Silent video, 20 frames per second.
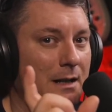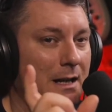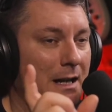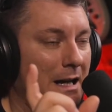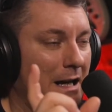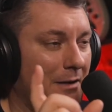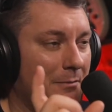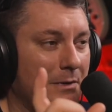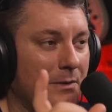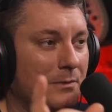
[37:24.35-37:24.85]

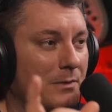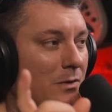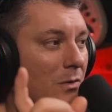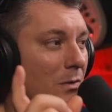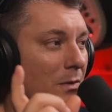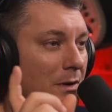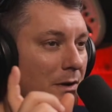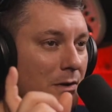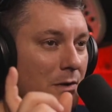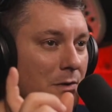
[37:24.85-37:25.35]
I've been
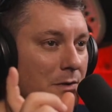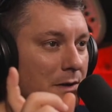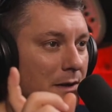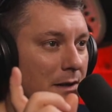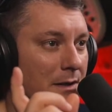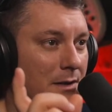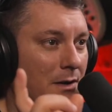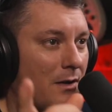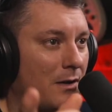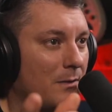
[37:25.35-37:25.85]
recording acoustic
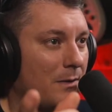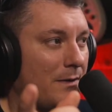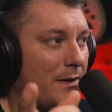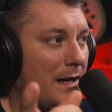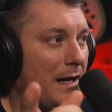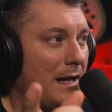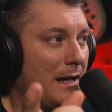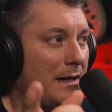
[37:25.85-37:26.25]
guitar with that.